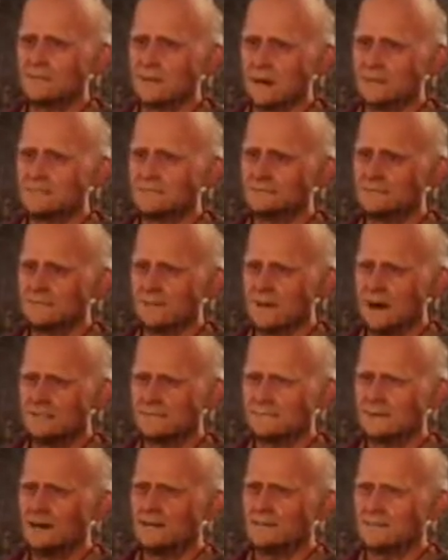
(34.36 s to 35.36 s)
Trust me,
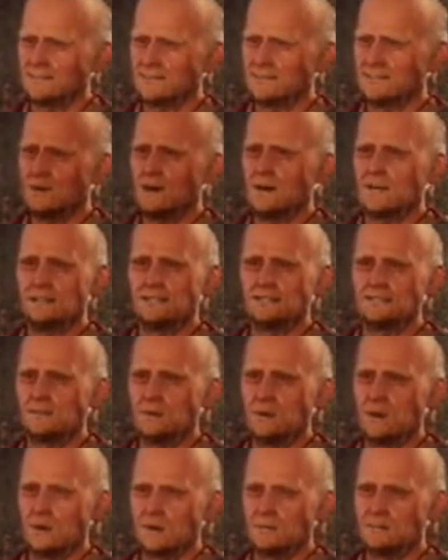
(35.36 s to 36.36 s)
young man. Your
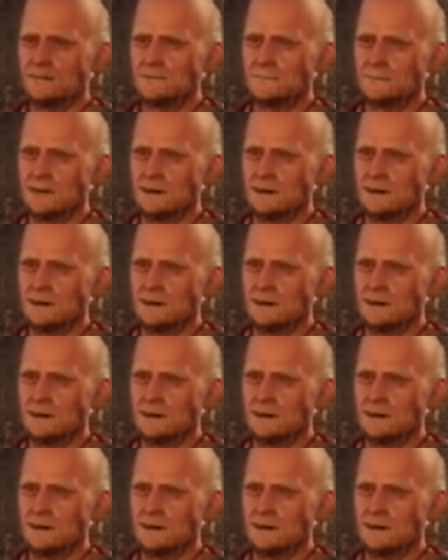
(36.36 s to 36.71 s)
ego will